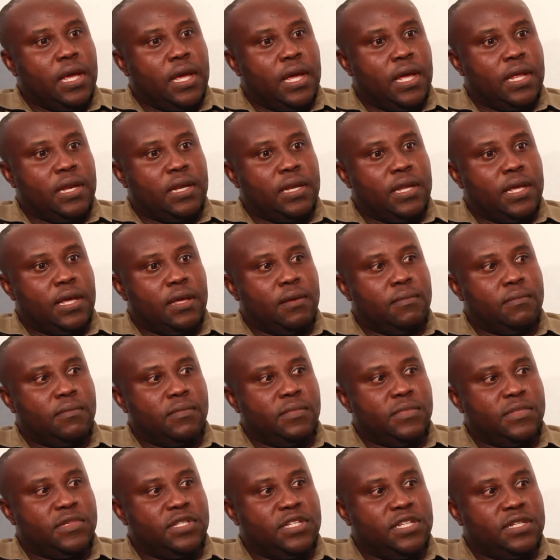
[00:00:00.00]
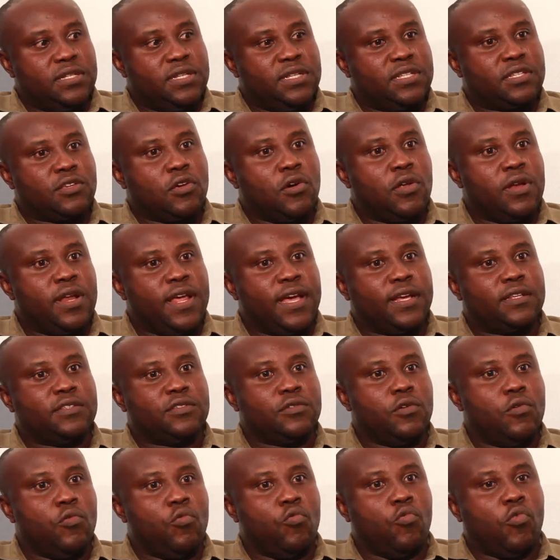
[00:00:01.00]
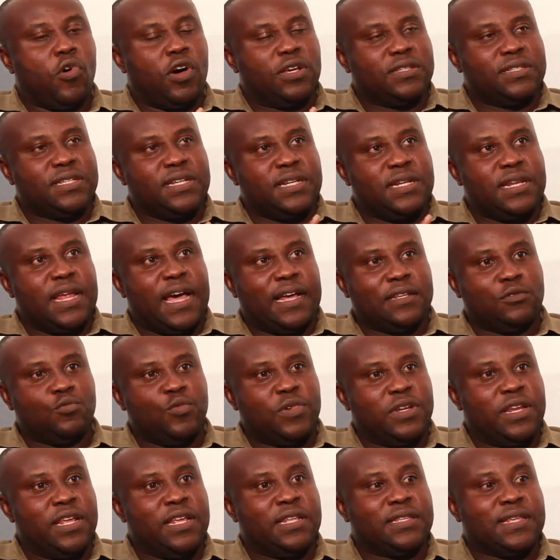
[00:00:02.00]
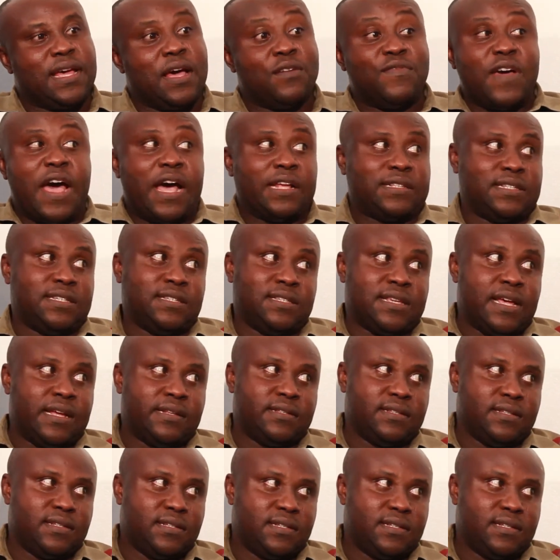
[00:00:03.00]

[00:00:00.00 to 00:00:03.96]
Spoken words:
And the disconnect wasn't that we didn't have artisans.